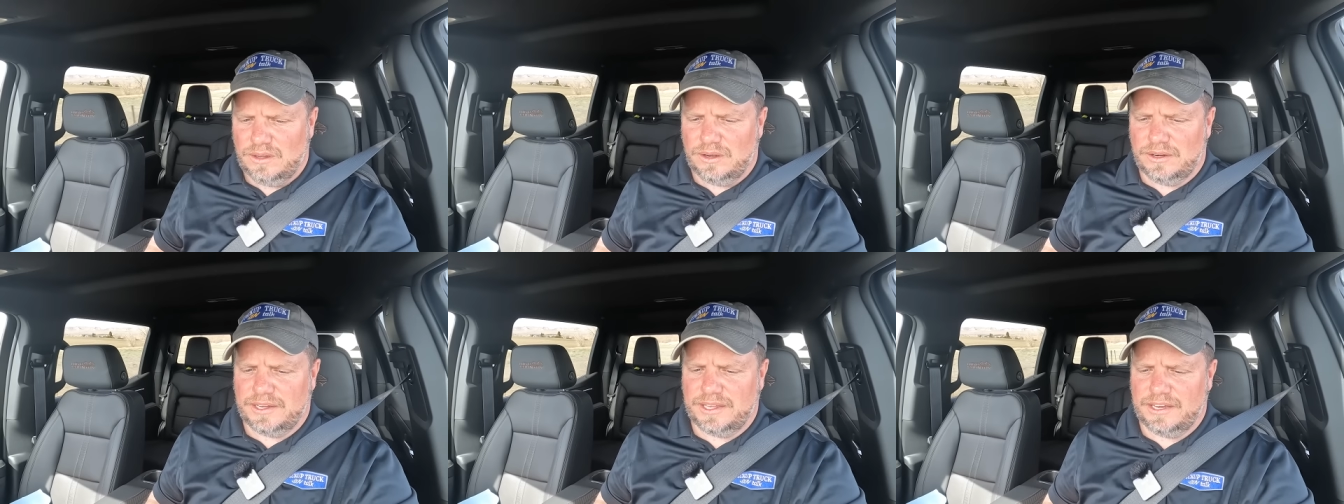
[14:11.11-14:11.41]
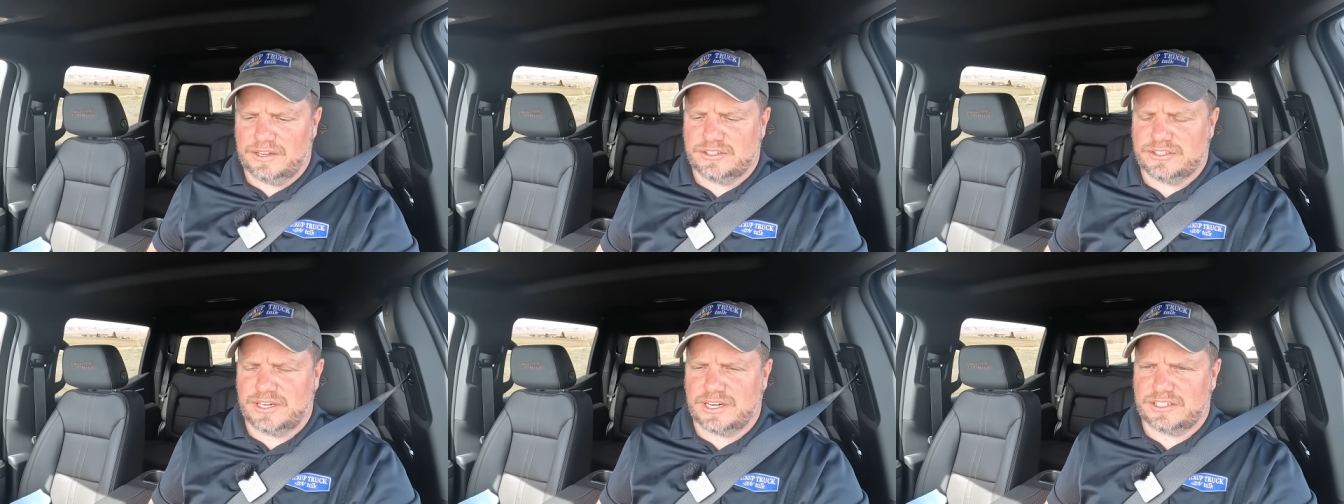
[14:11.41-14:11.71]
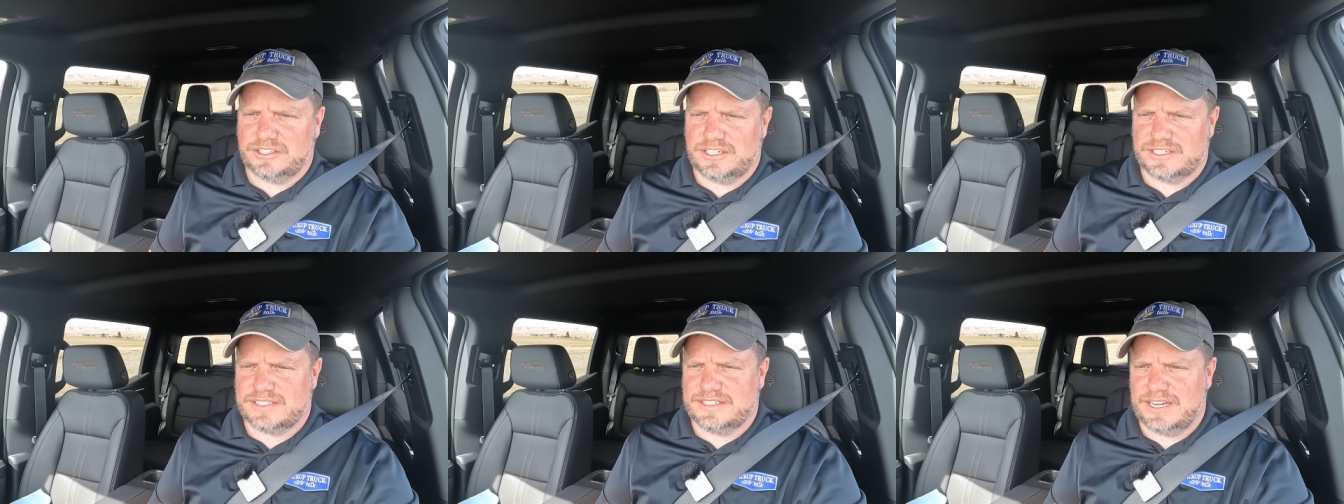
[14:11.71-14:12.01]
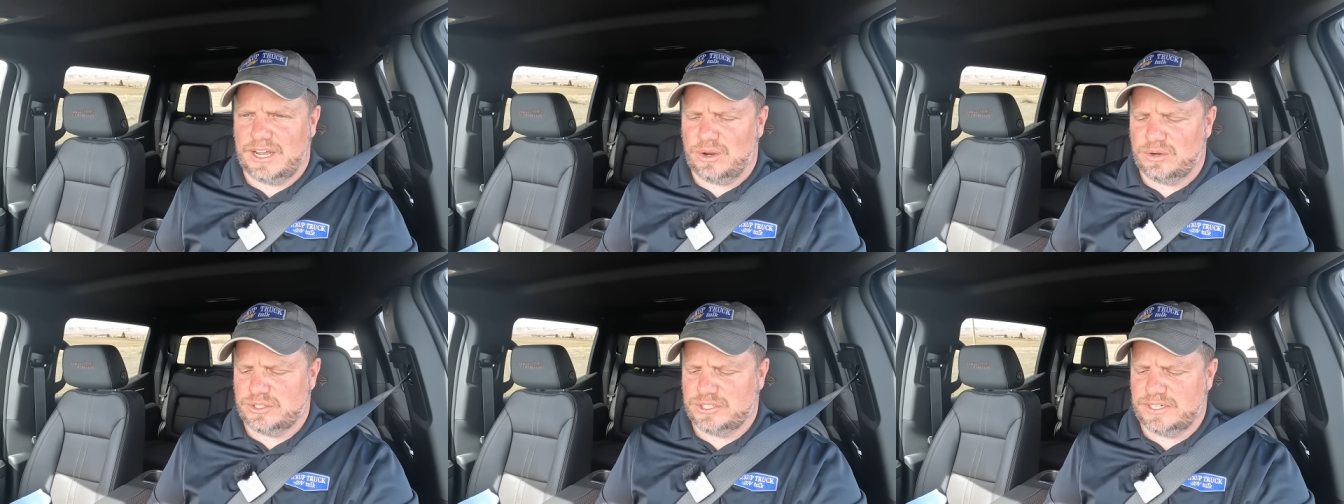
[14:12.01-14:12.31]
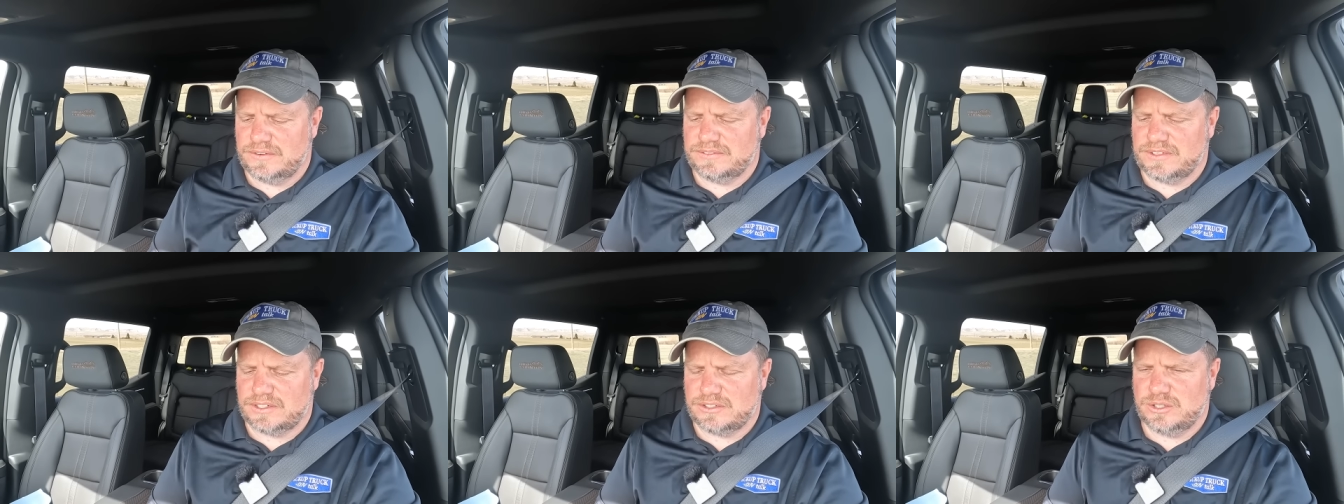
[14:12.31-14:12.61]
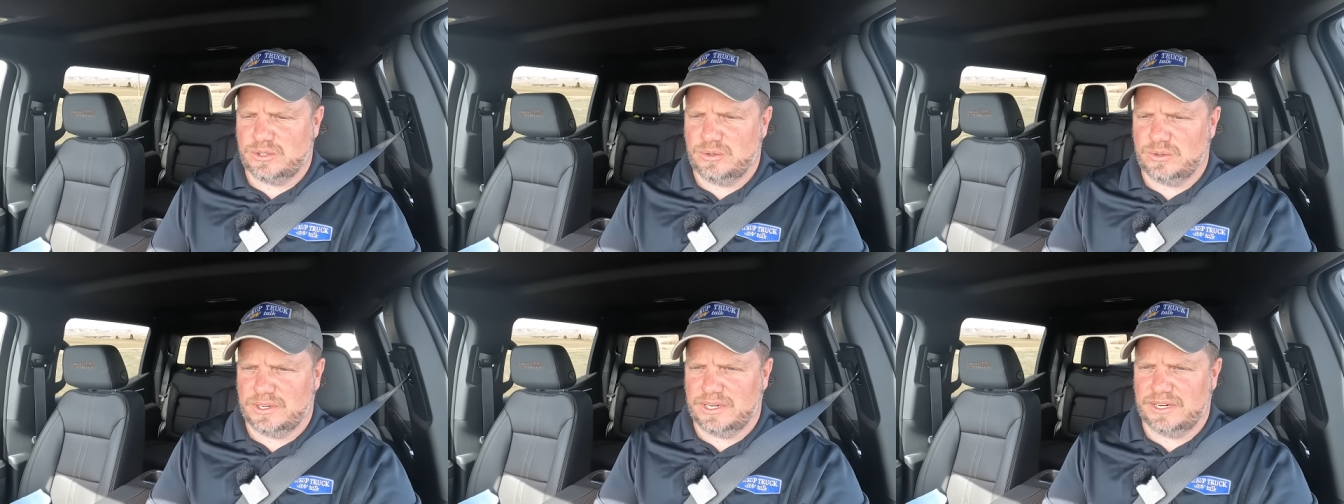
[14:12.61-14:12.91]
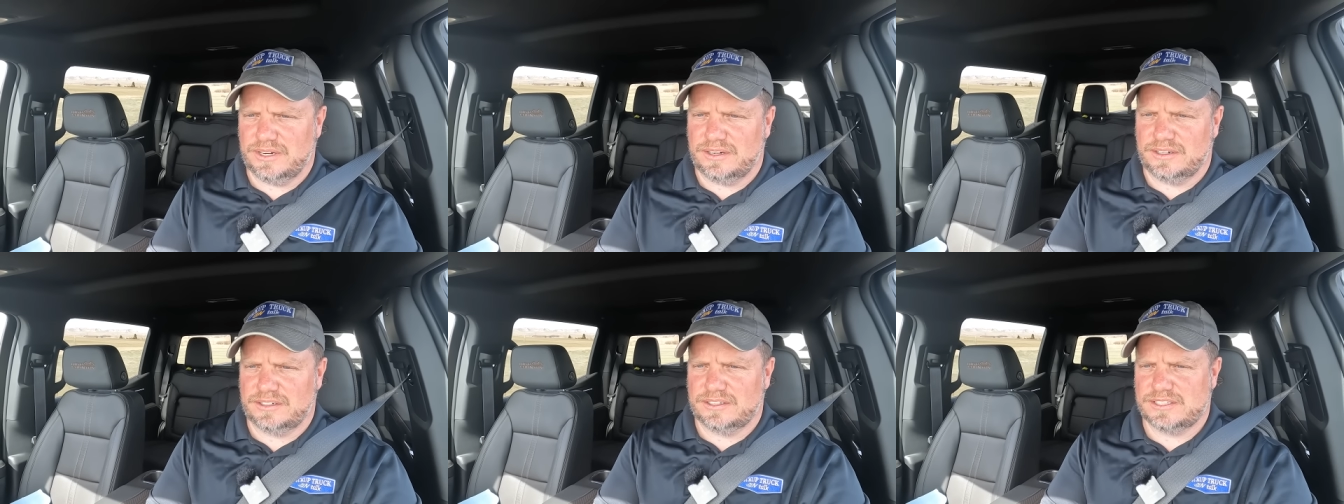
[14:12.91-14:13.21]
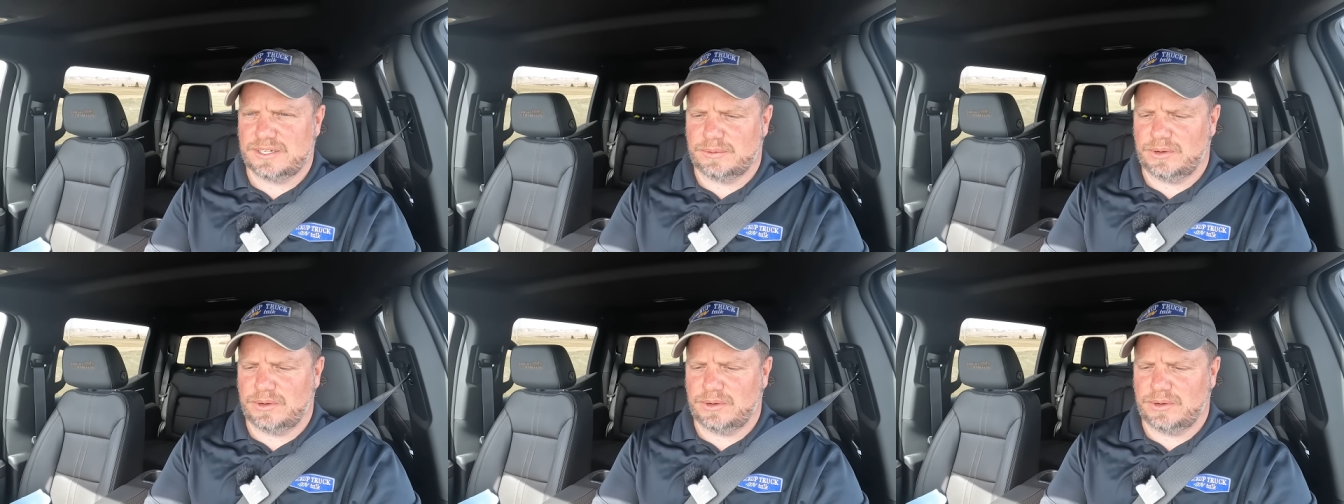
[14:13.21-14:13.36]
Okay, the truck just downshifted two gears.